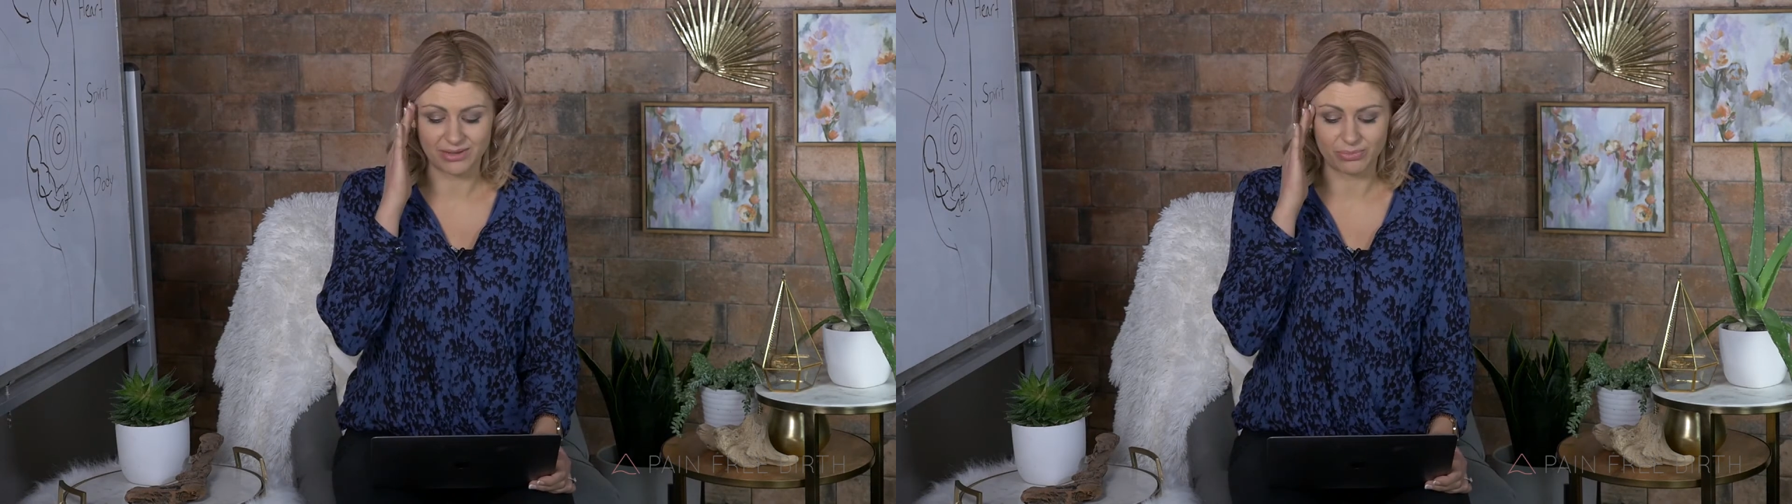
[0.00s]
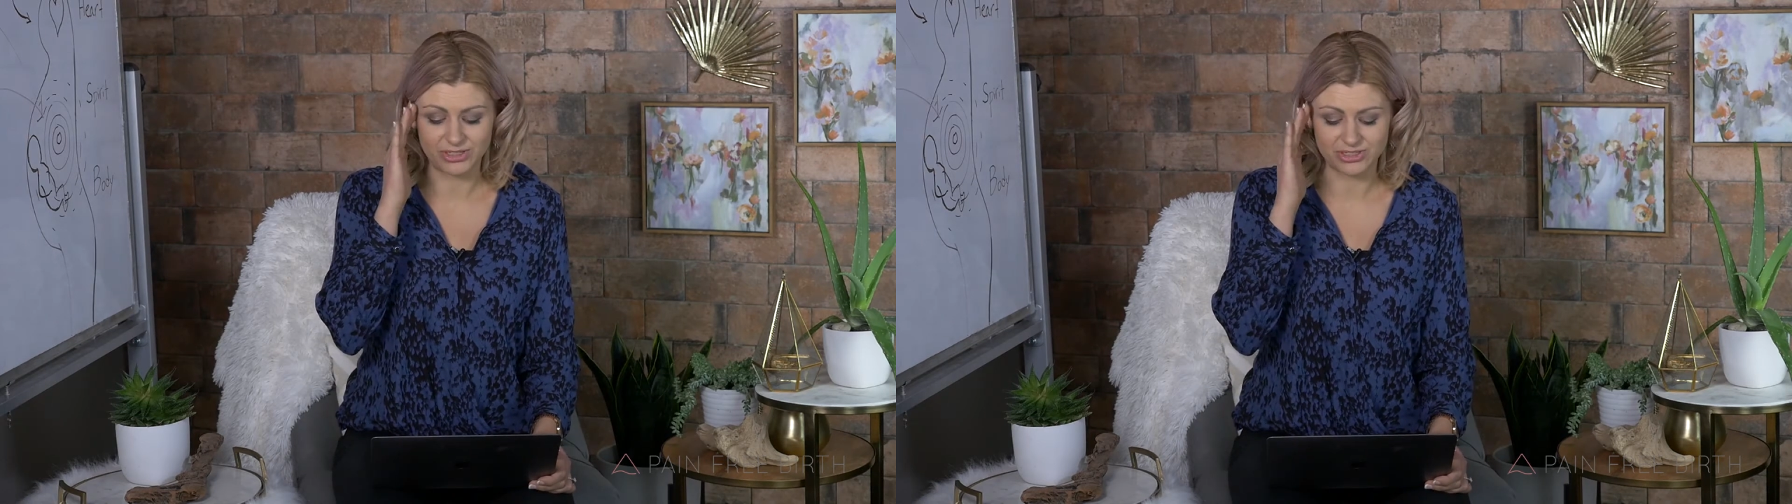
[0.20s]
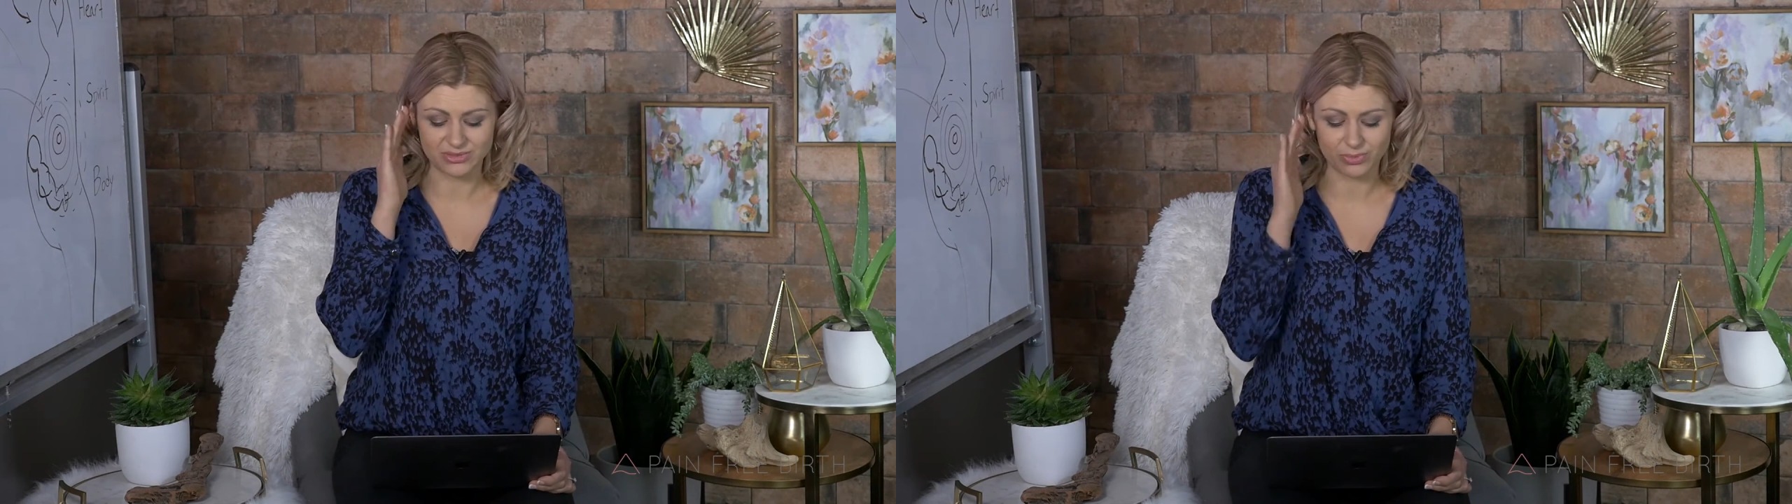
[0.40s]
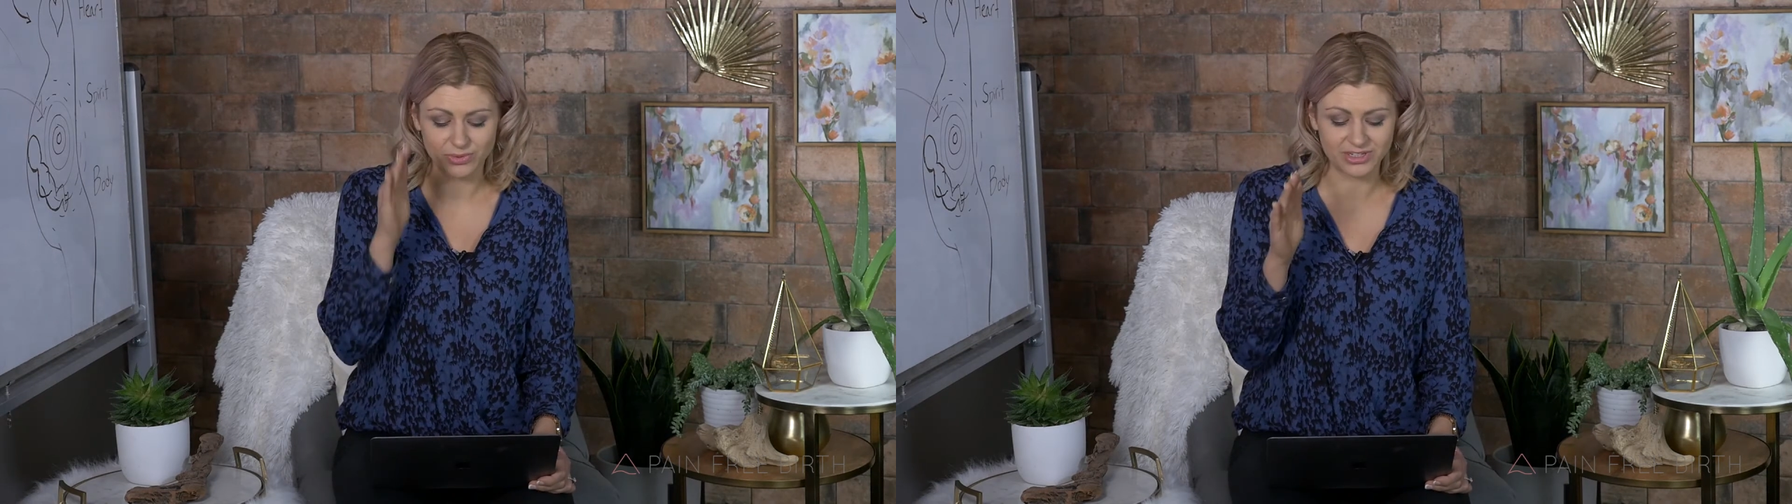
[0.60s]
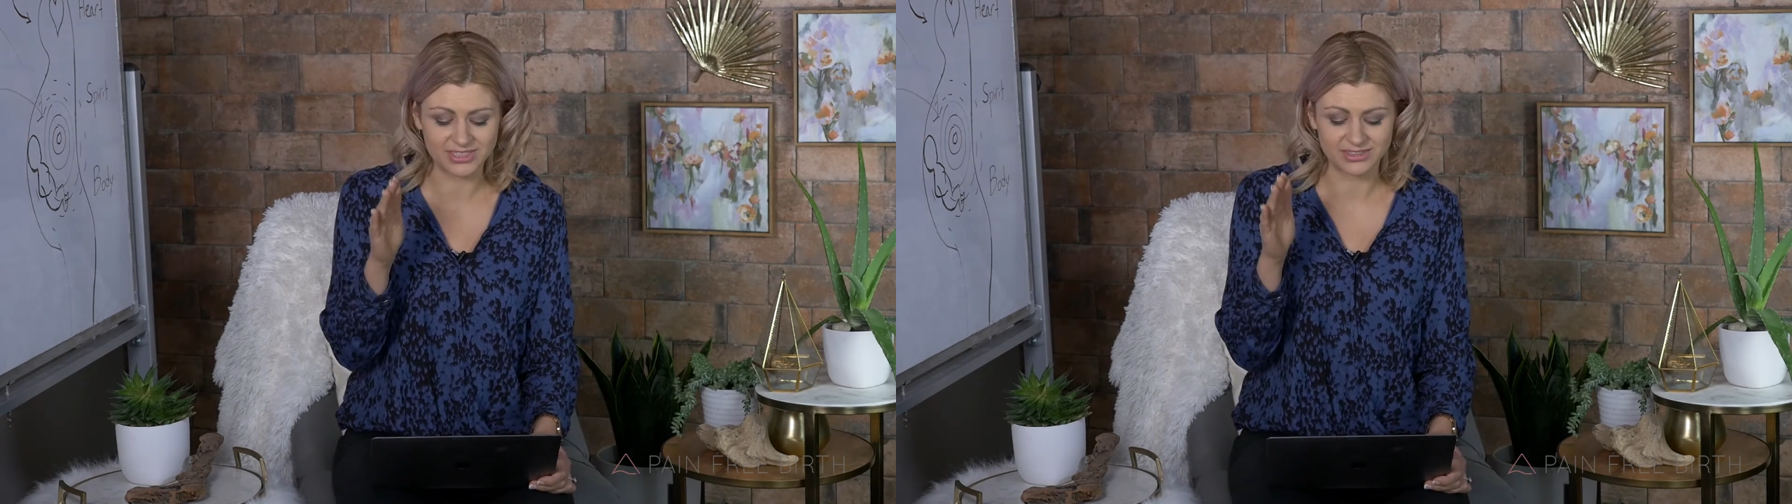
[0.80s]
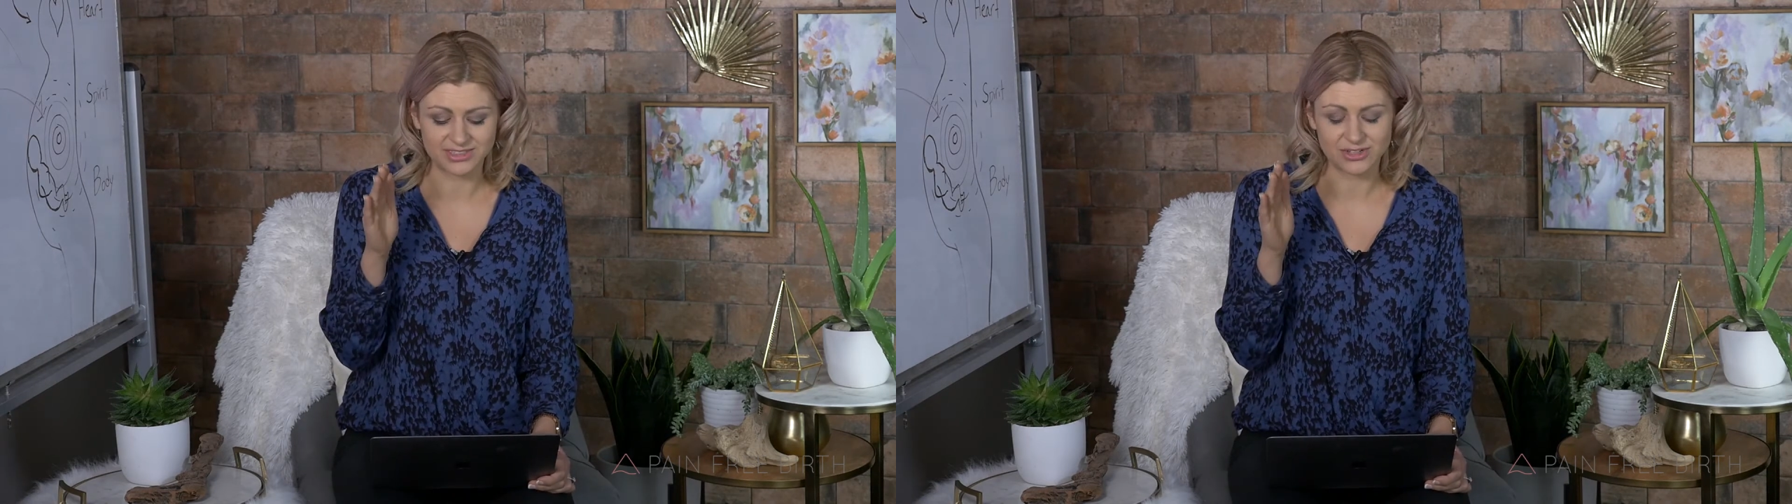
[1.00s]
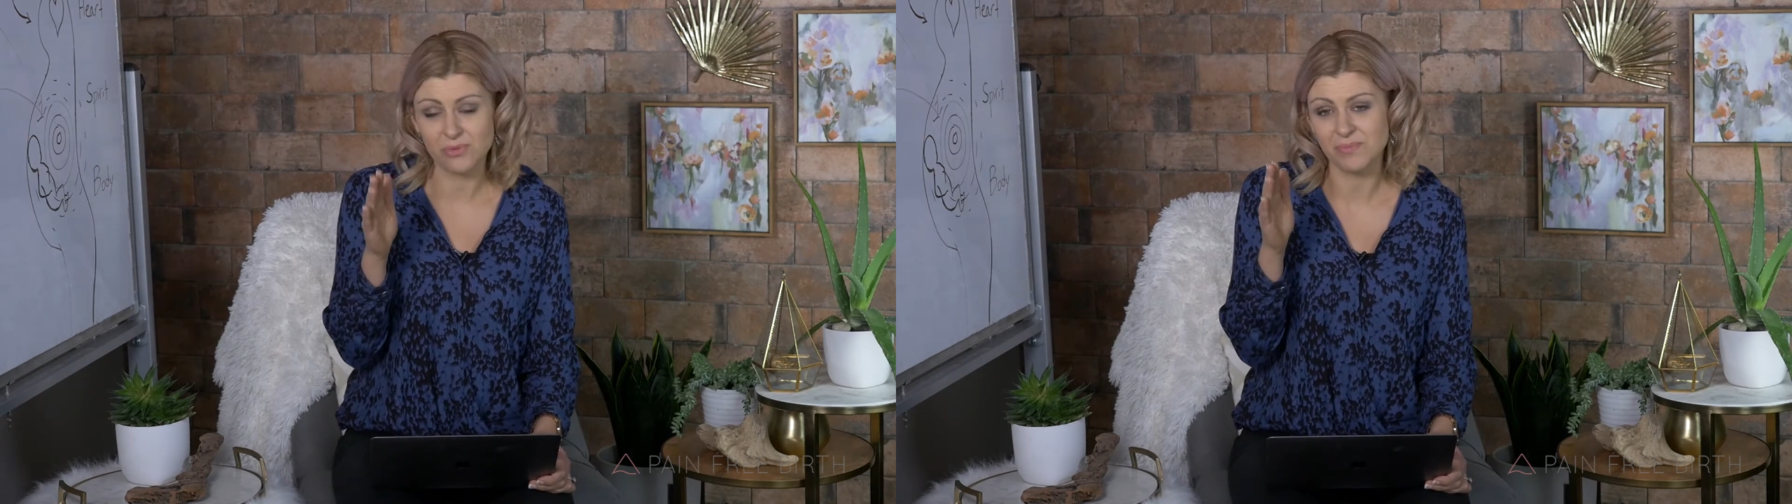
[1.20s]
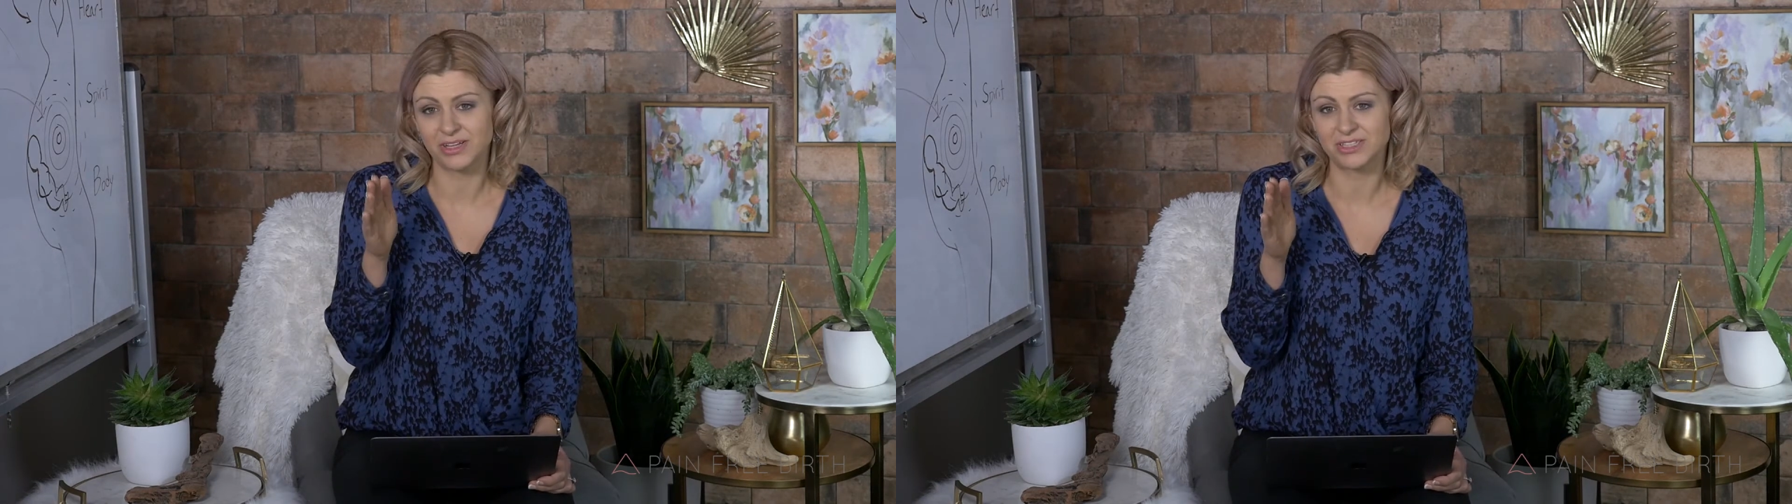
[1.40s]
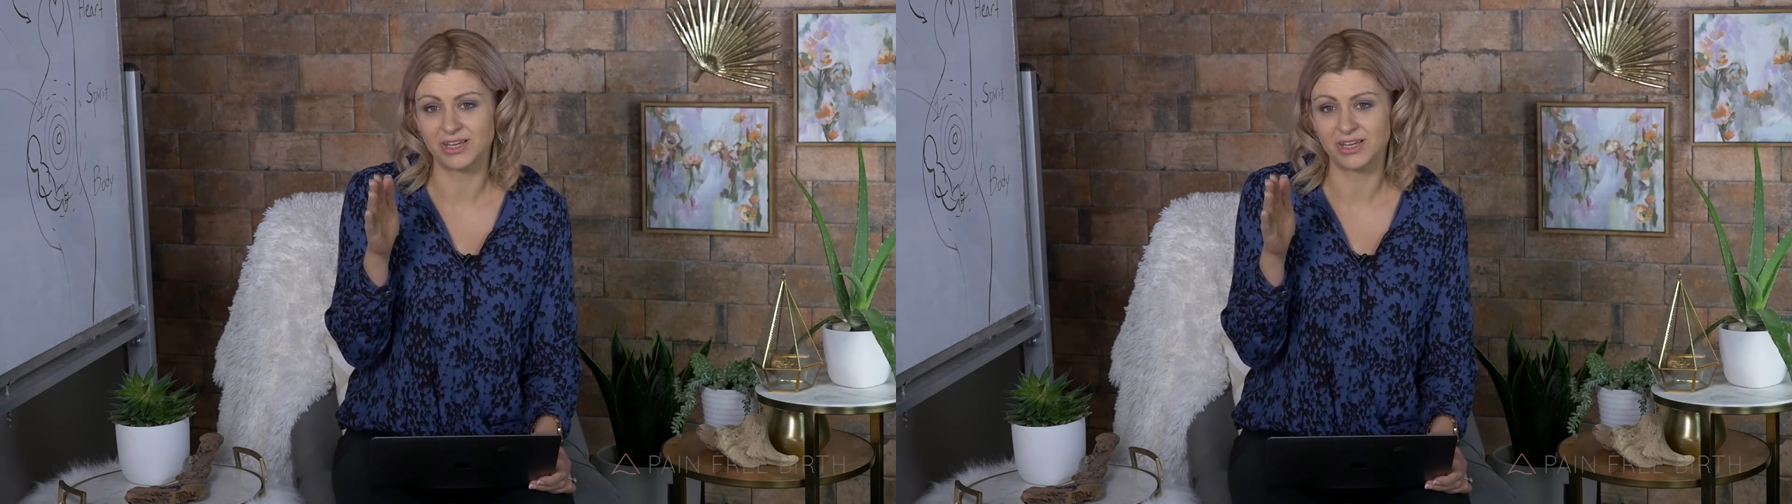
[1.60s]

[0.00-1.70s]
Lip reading: we just worked so much.